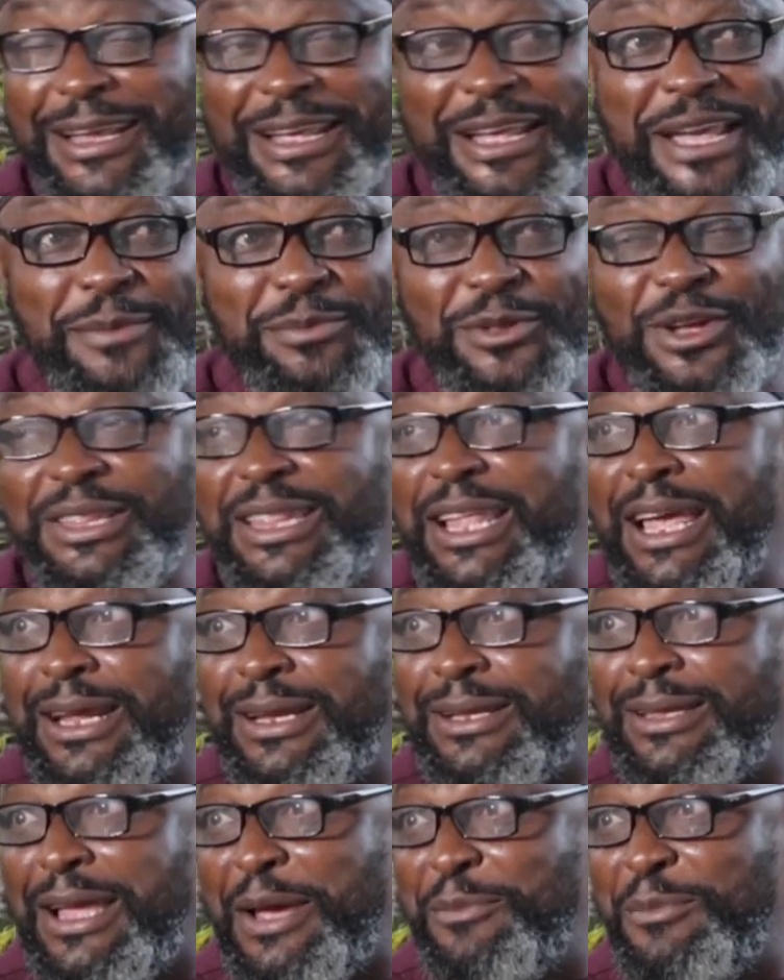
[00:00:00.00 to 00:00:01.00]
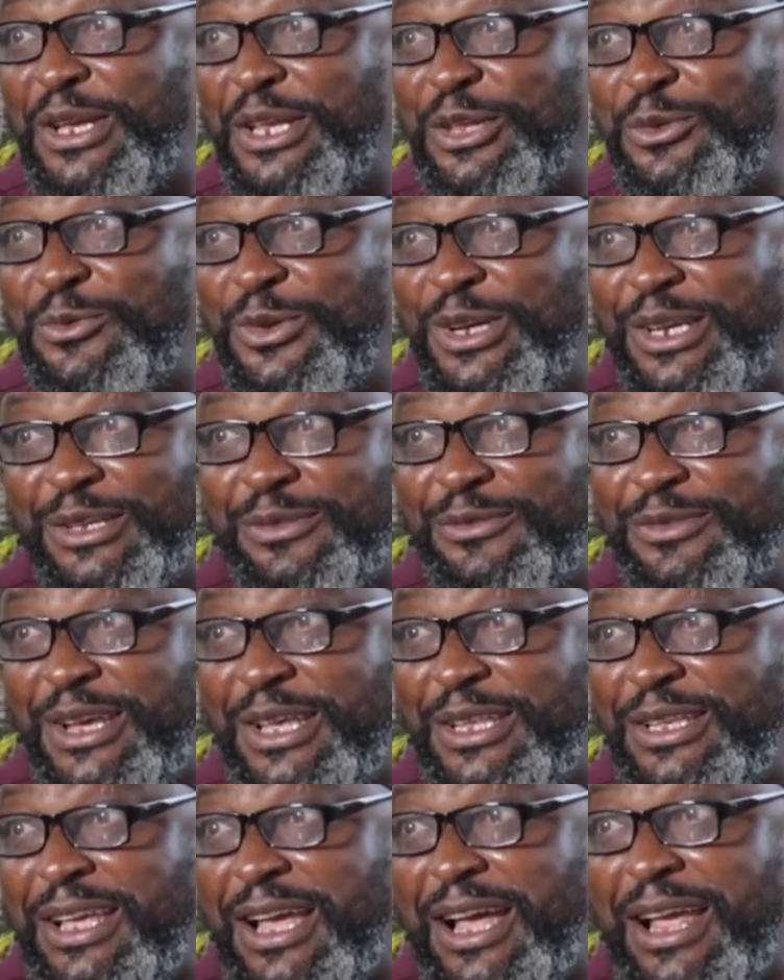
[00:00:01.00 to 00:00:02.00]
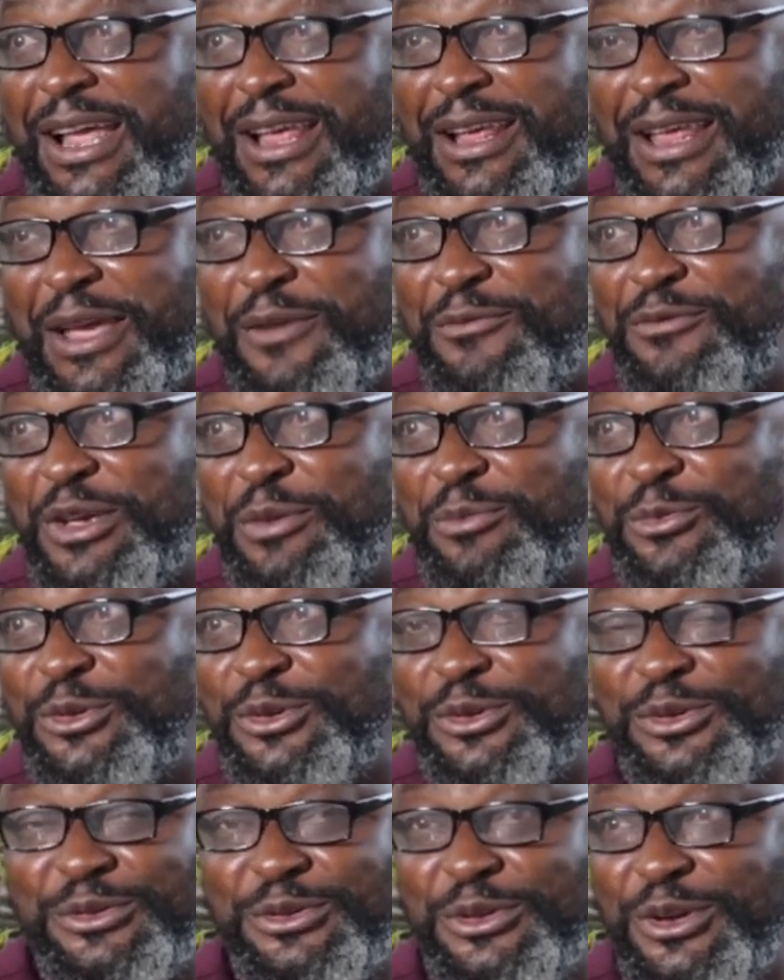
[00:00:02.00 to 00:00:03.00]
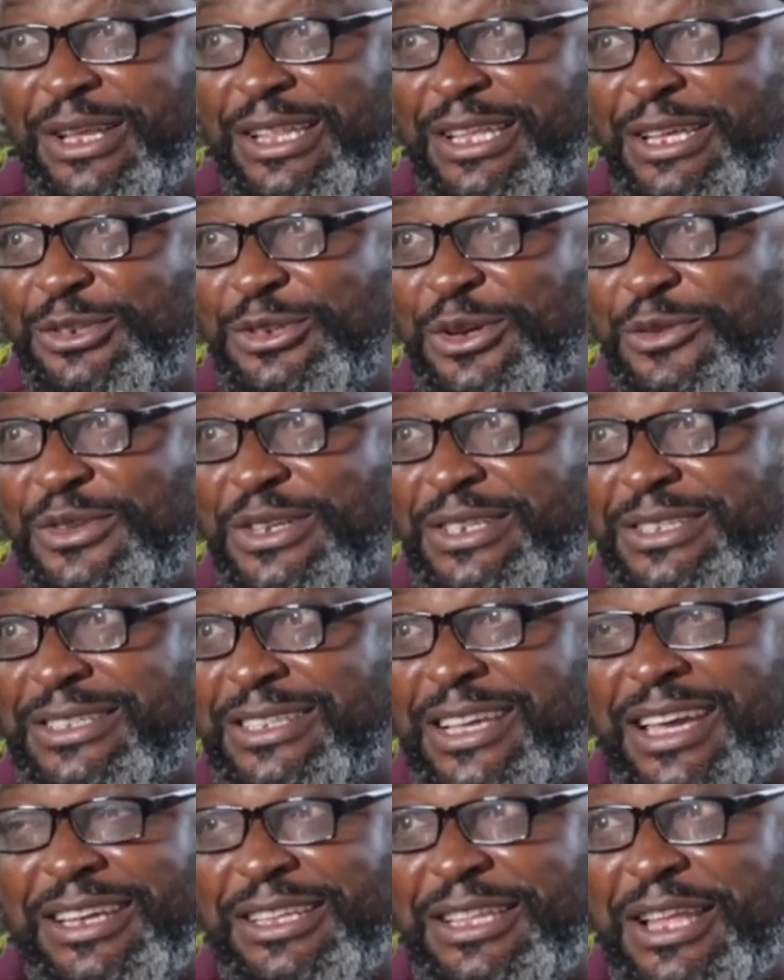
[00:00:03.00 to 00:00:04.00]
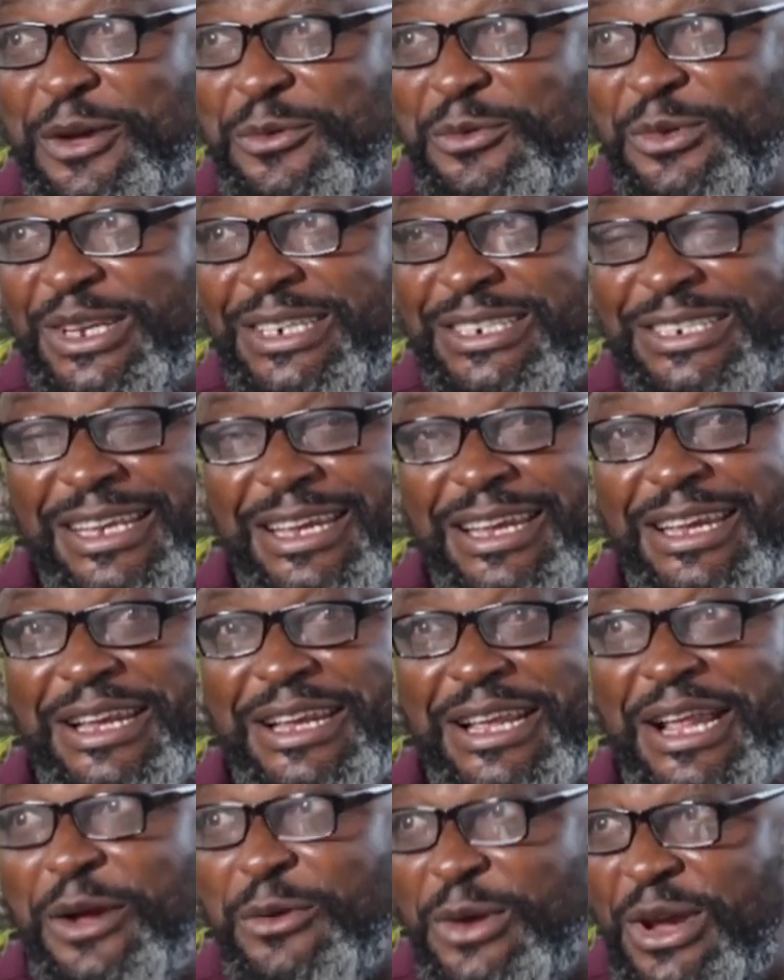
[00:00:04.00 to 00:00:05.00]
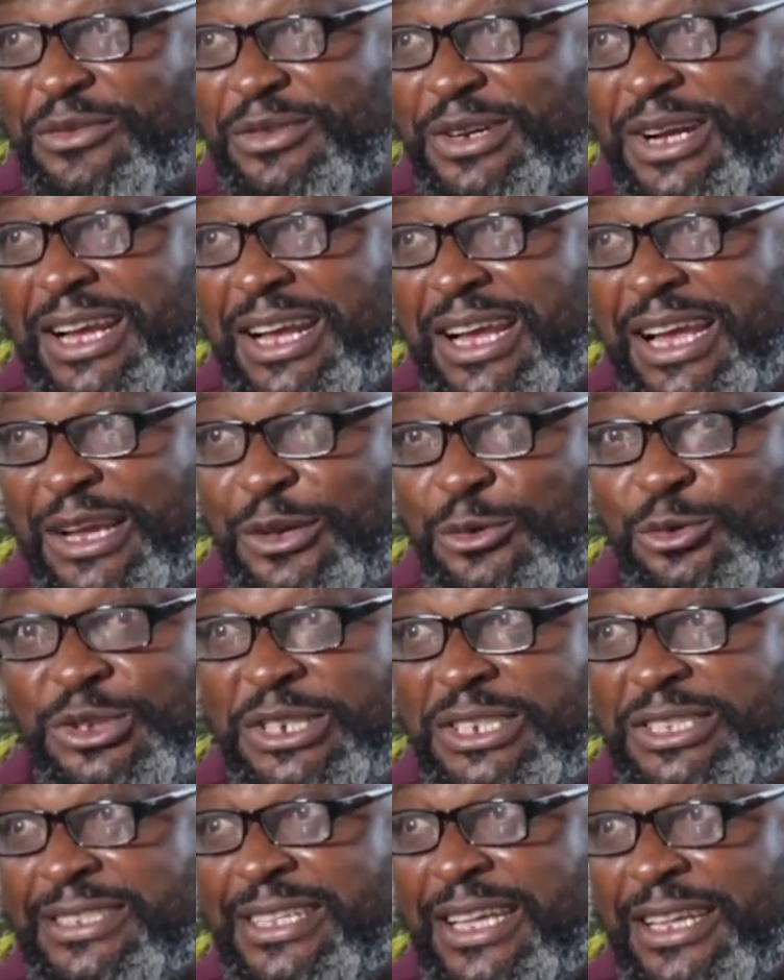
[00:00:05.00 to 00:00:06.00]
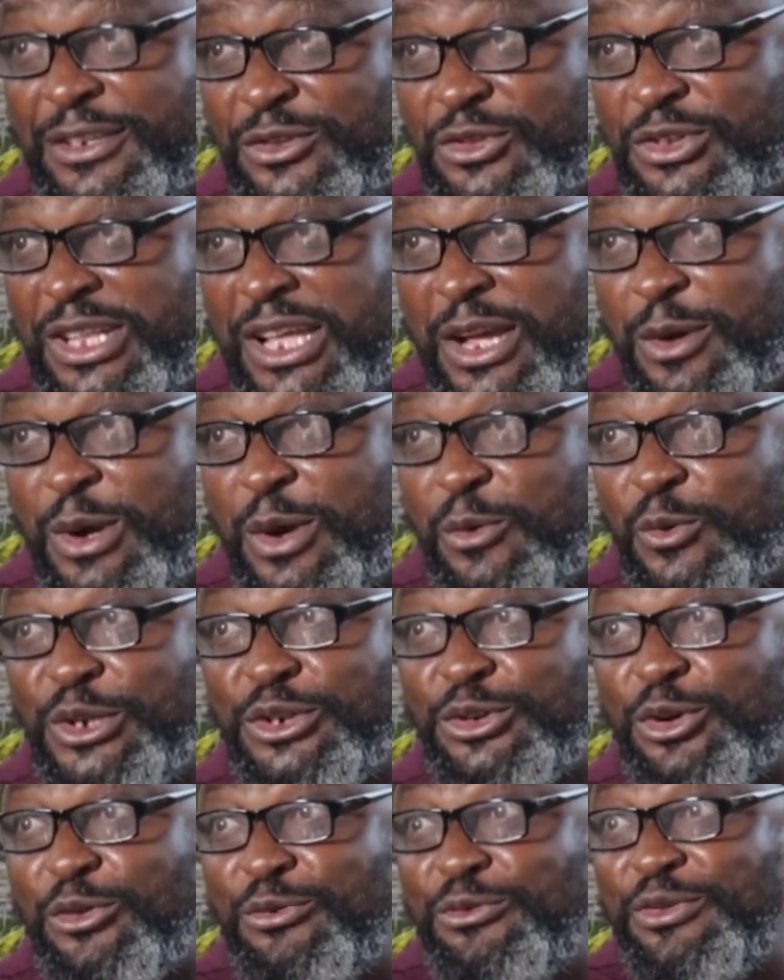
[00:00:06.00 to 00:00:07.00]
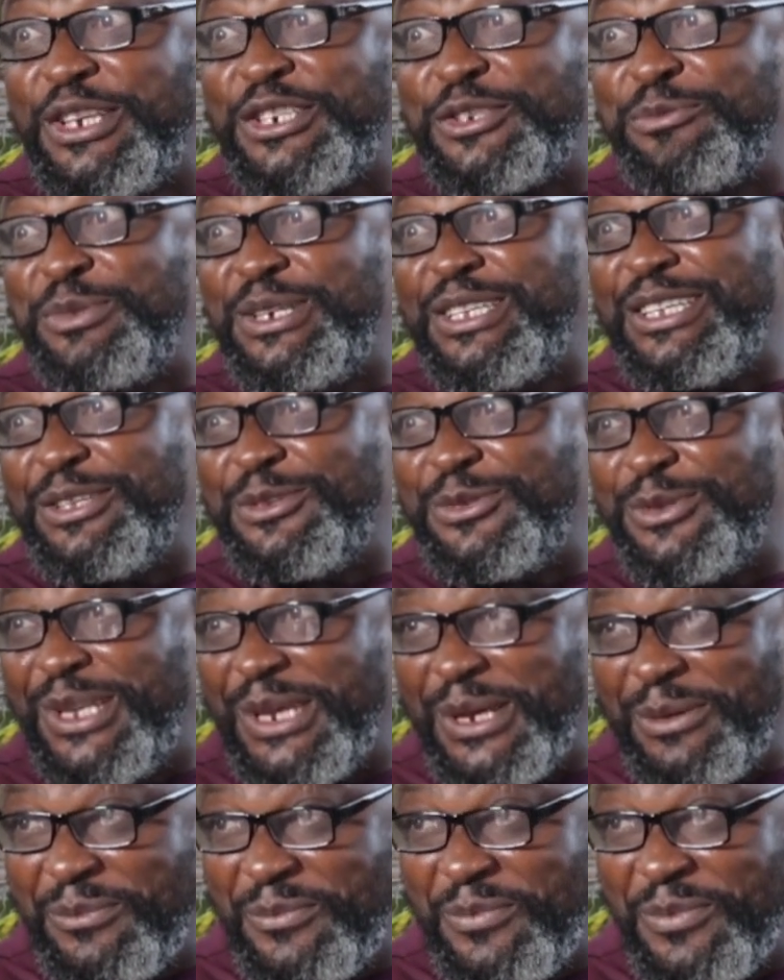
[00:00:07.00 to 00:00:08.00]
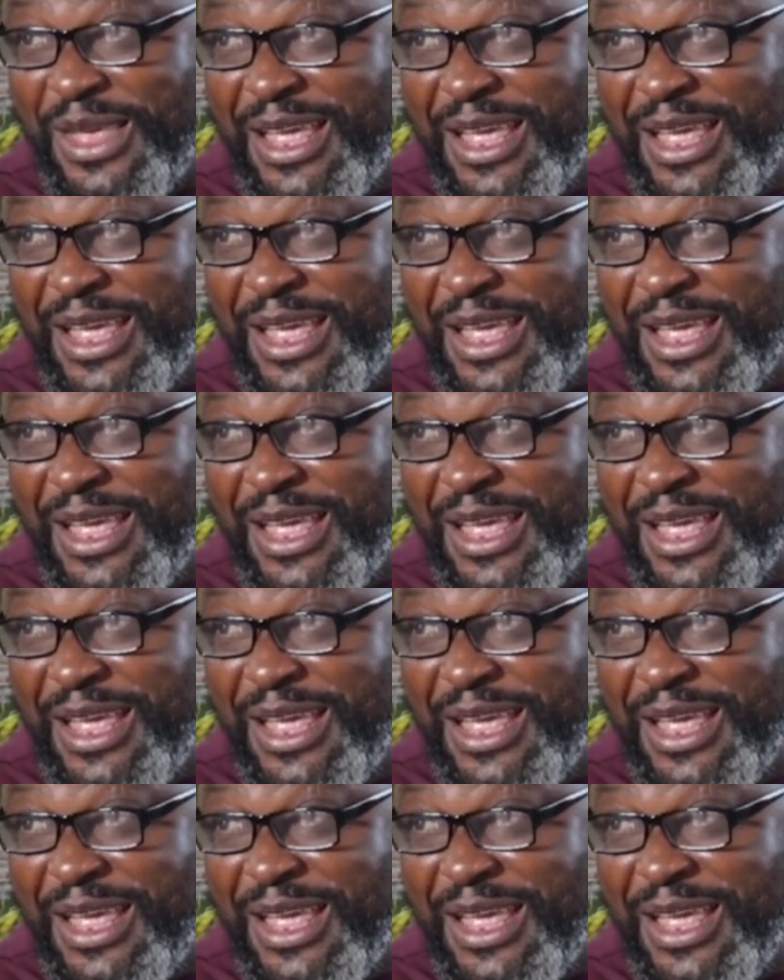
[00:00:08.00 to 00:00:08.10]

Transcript: I'm not like Lamin with very enviable knowledge of the sign language. However, I do the traditional one which conveys meaning to them.